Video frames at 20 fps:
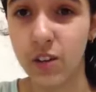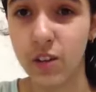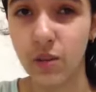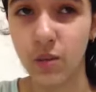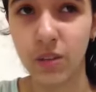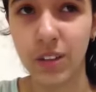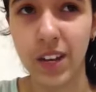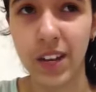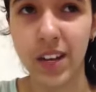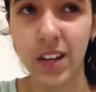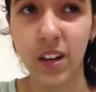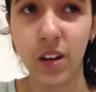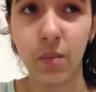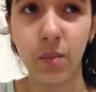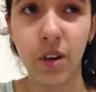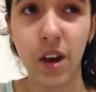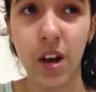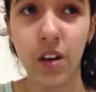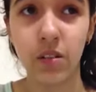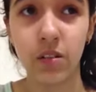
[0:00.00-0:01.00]
She only had a
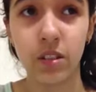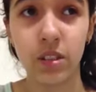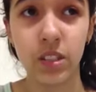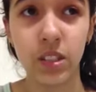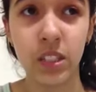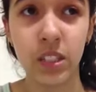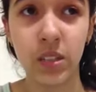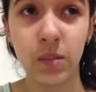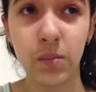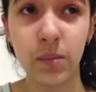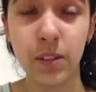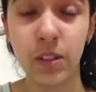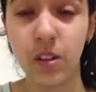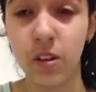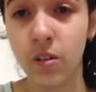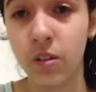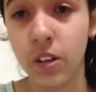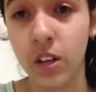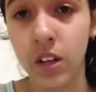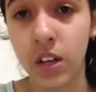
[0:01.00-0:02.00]
couple hours of sleep,
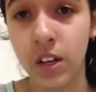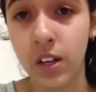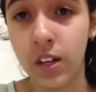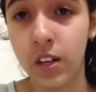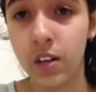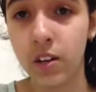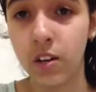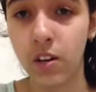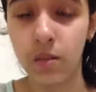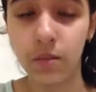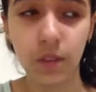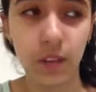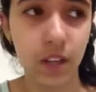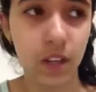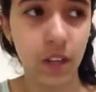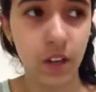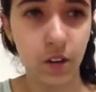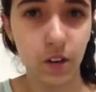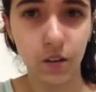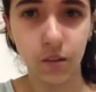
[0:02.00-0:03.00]
so you know I'm
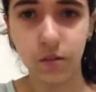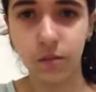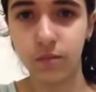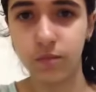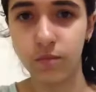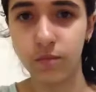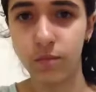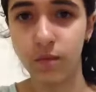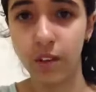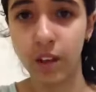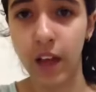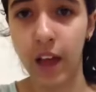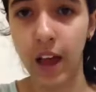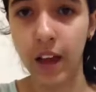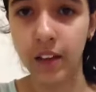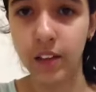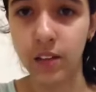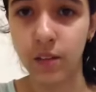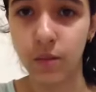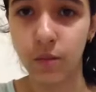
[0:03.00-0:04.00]
letting her
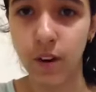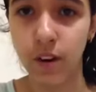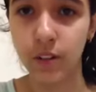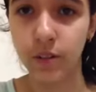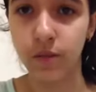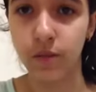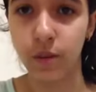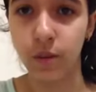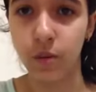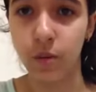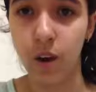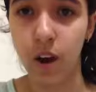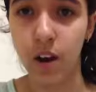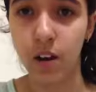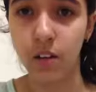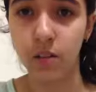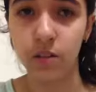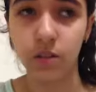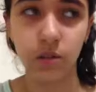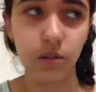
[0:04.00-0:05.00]
relax and rest for a
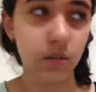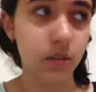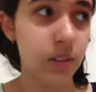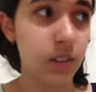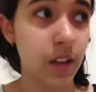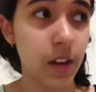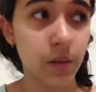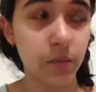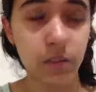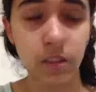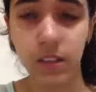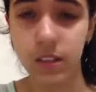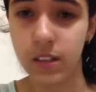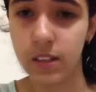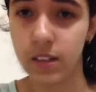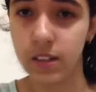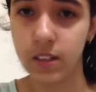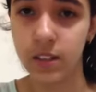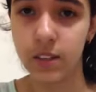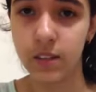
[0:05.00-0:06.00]
while until it's time to
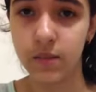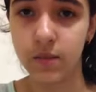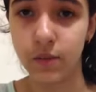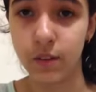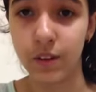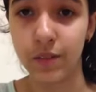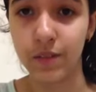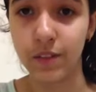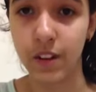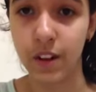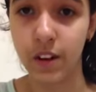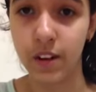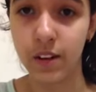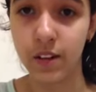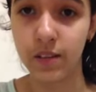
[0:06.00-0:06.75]
eat for iftar.